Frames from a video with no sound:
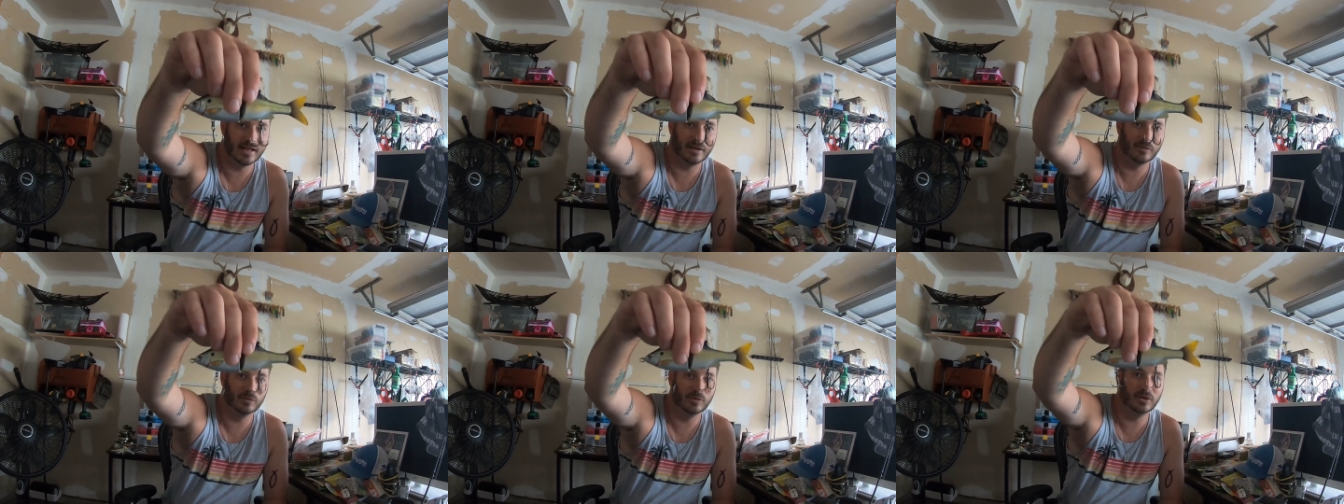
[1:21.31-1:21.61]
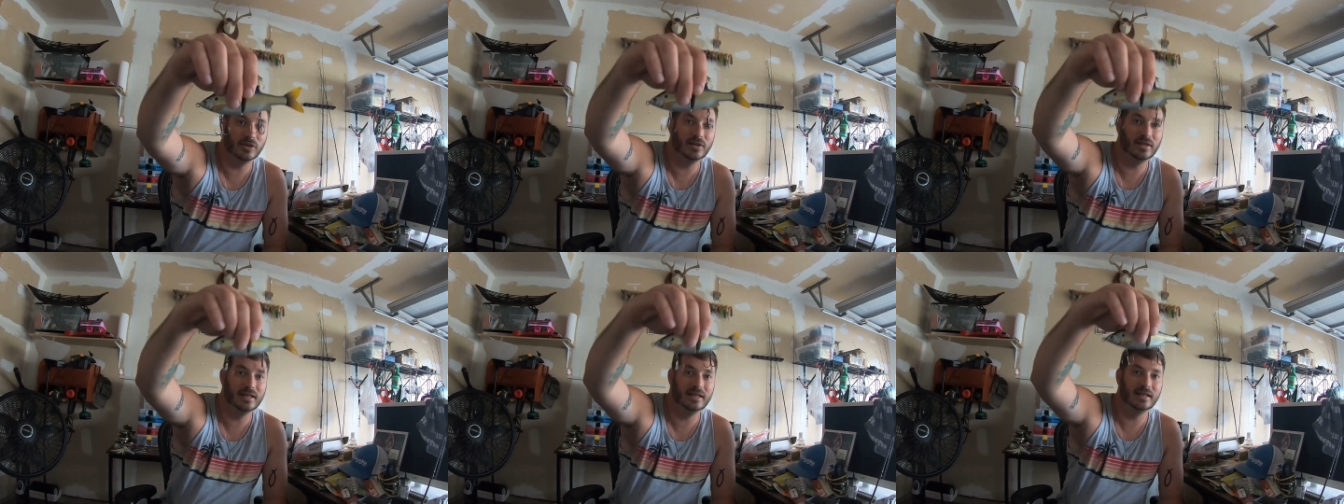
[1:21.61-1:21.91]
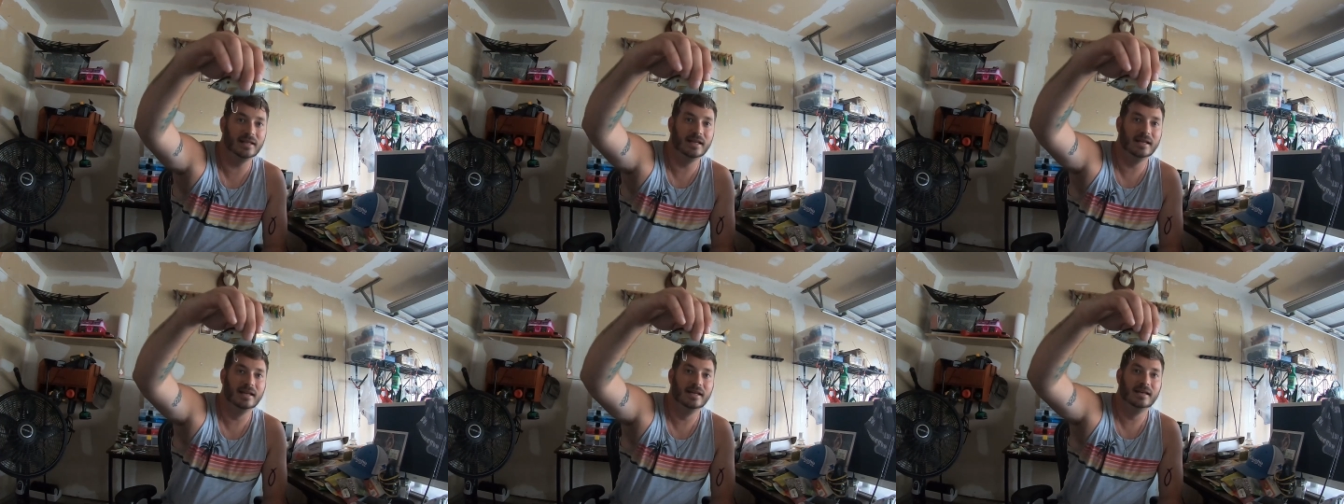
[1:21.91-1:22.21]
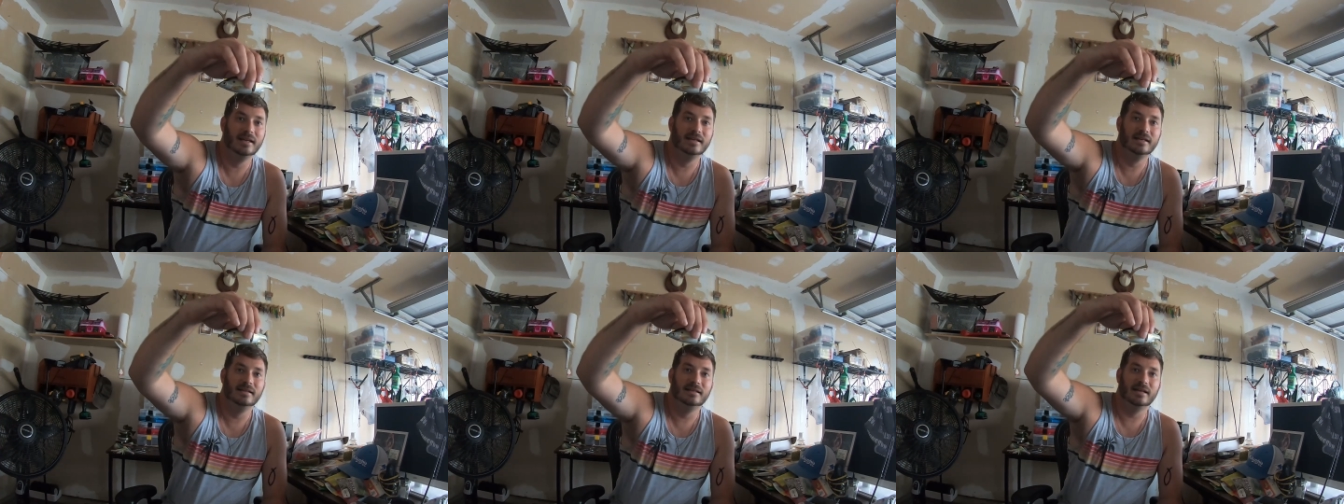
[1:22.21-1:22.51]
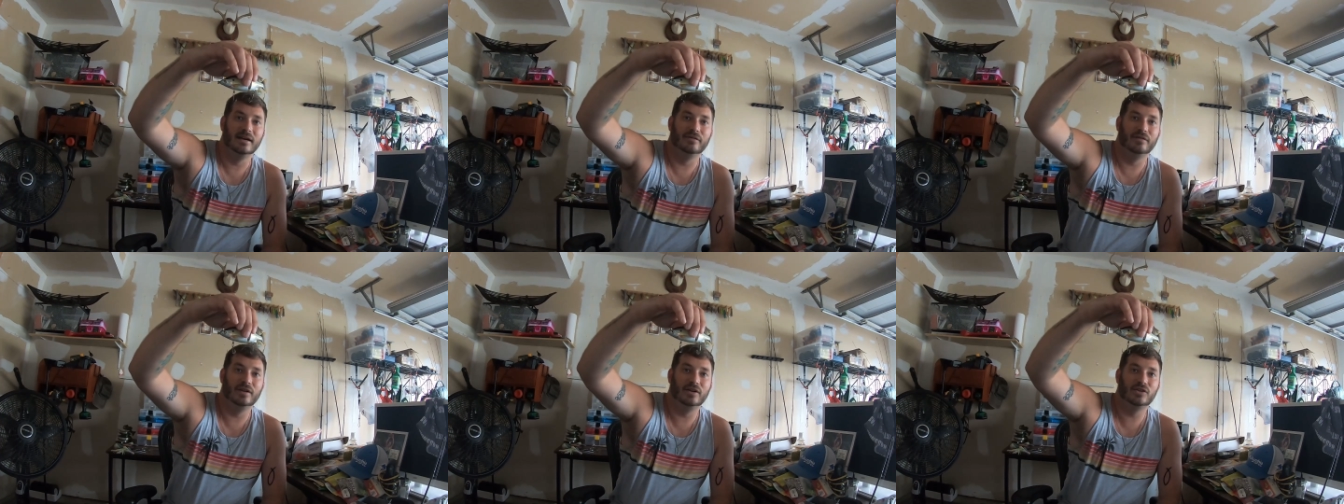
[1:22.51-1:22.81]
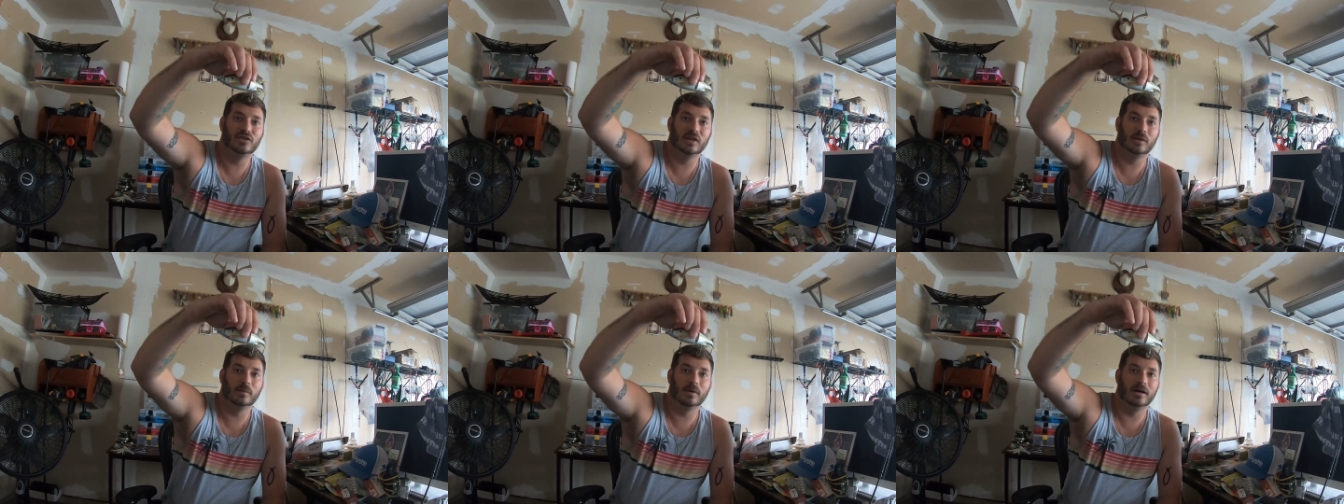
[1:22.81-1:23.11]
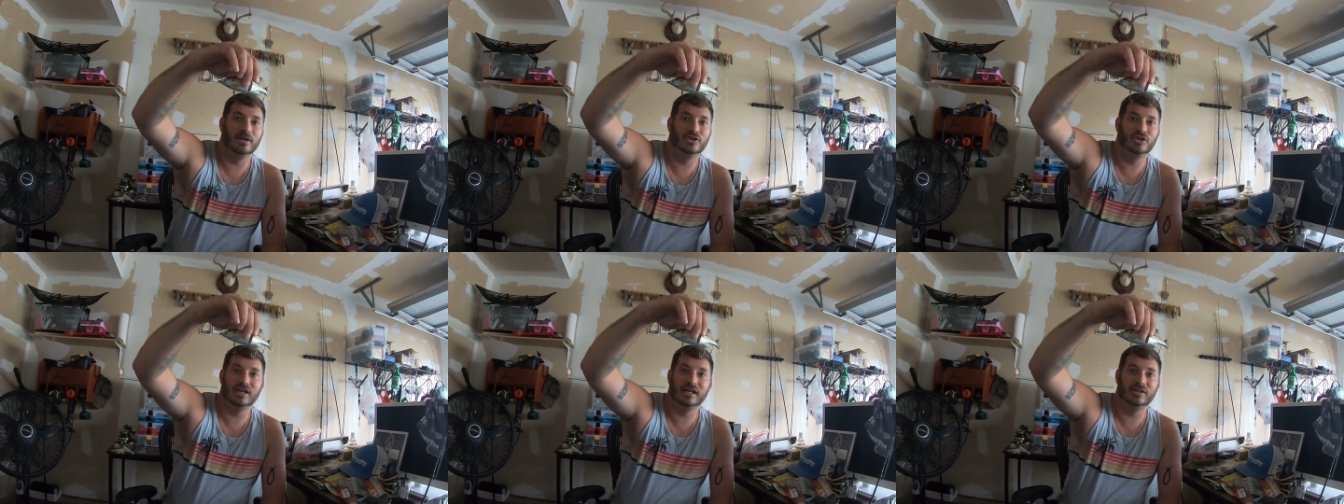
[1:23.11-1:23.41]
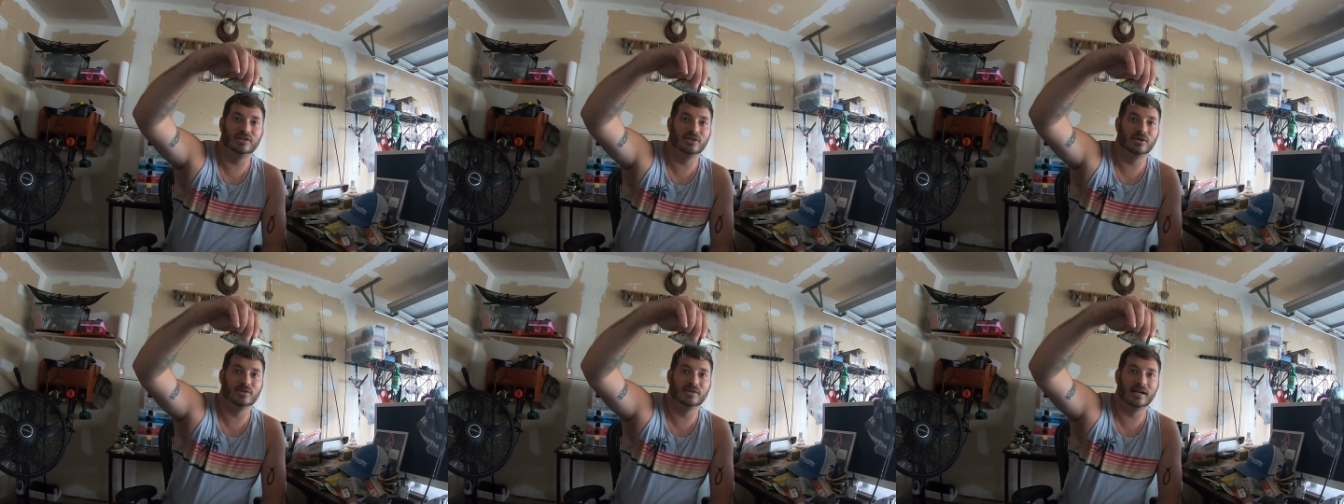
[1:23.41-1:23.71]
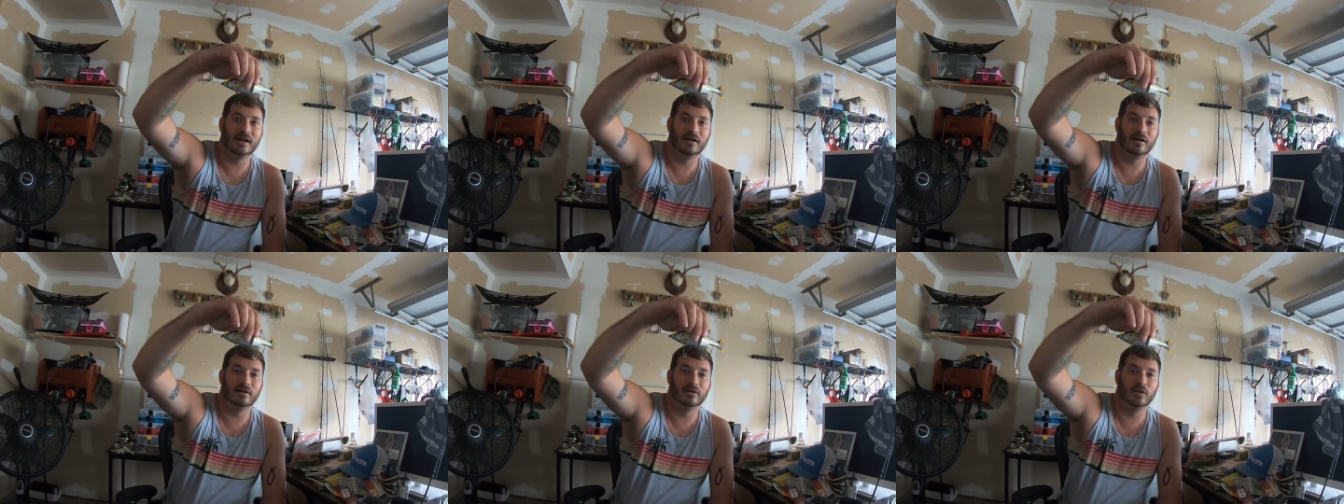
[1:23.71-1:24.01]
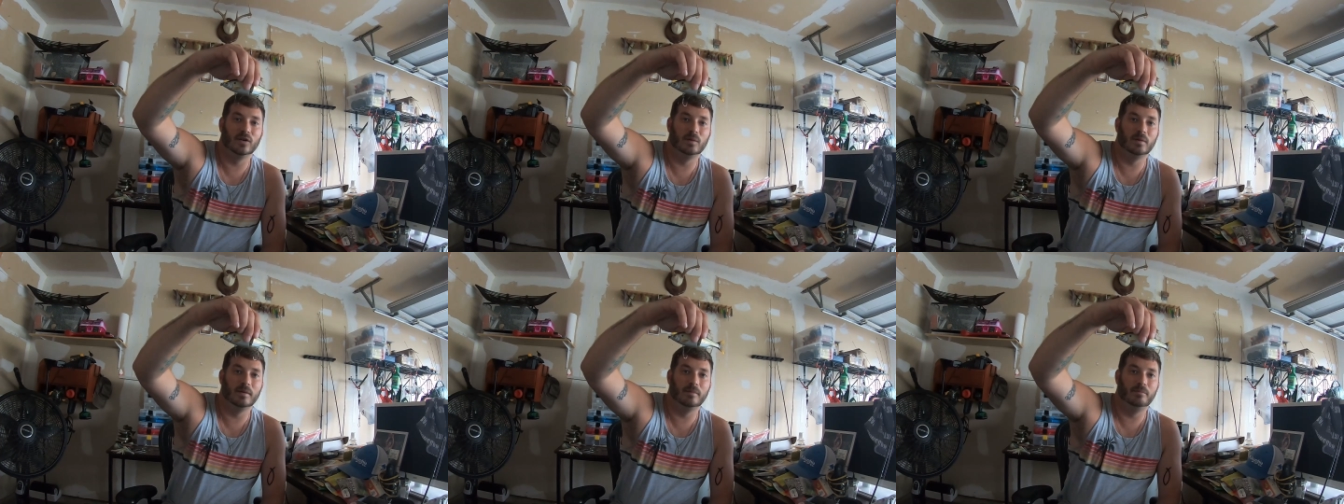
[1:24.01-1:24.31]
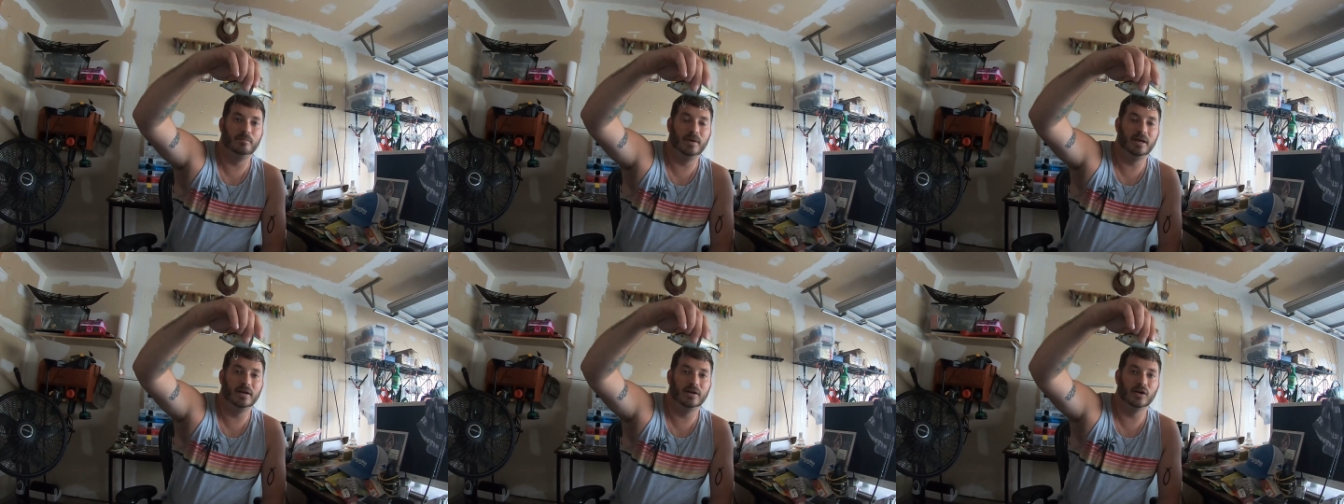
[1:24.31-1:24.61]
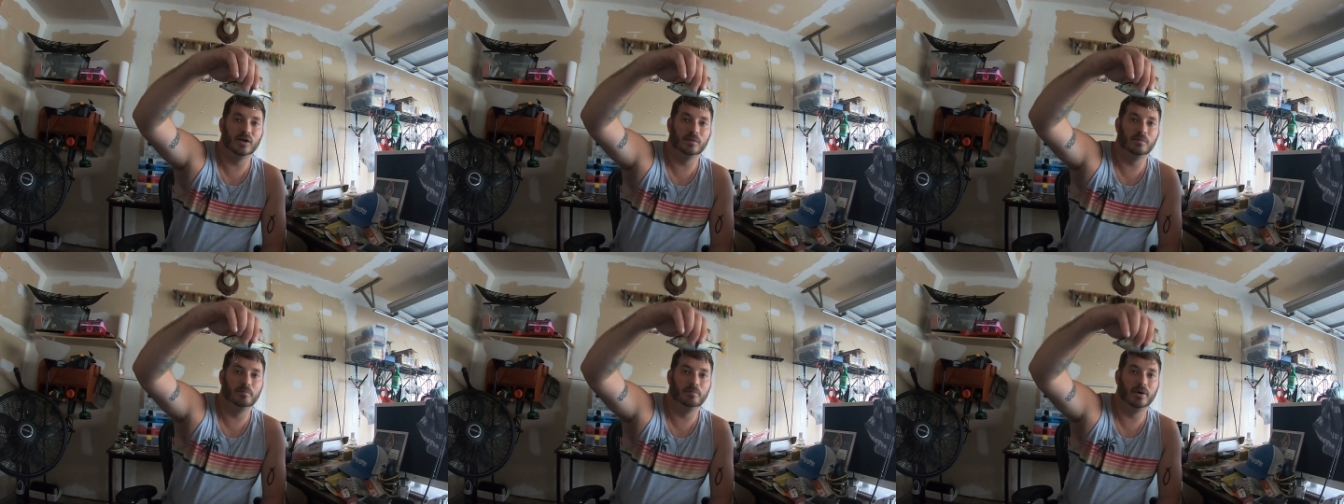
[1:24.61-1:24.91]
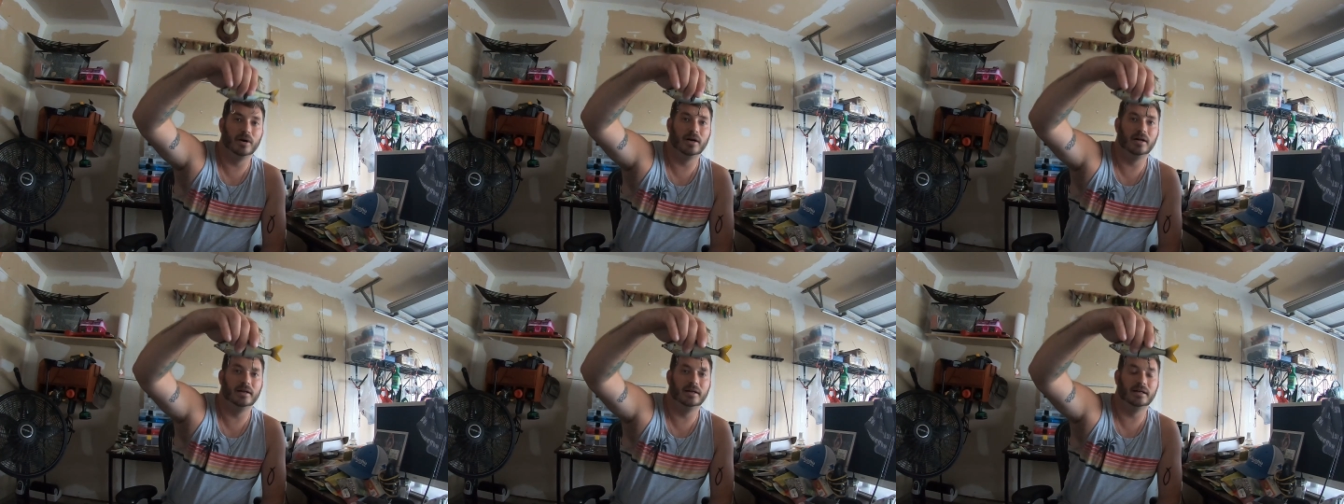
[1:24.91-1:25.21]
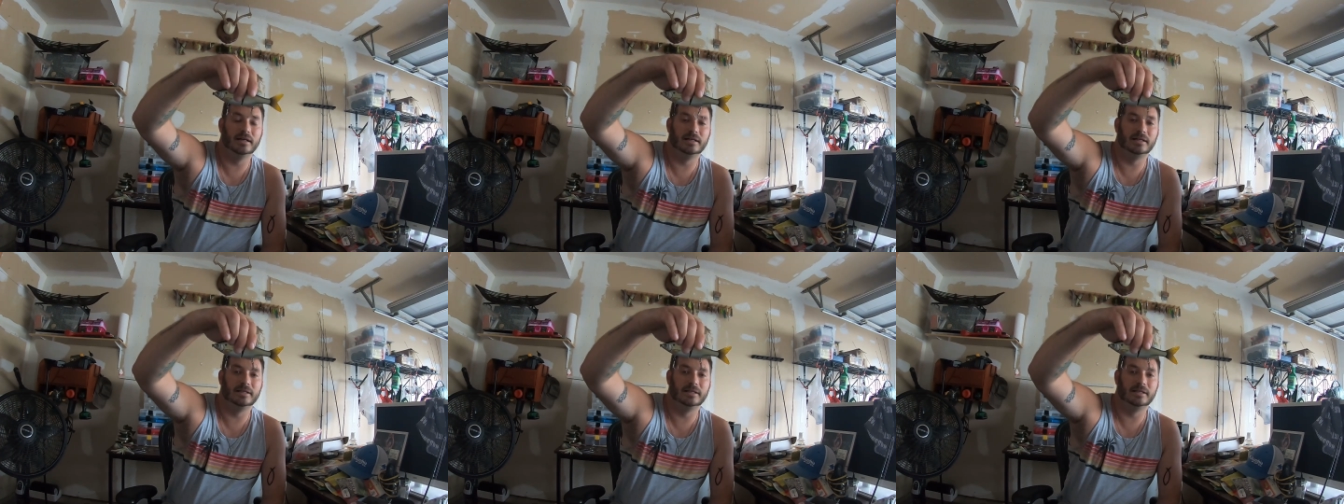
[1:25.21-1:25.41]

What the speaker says: I really eventually might change those out a little bit bigger, but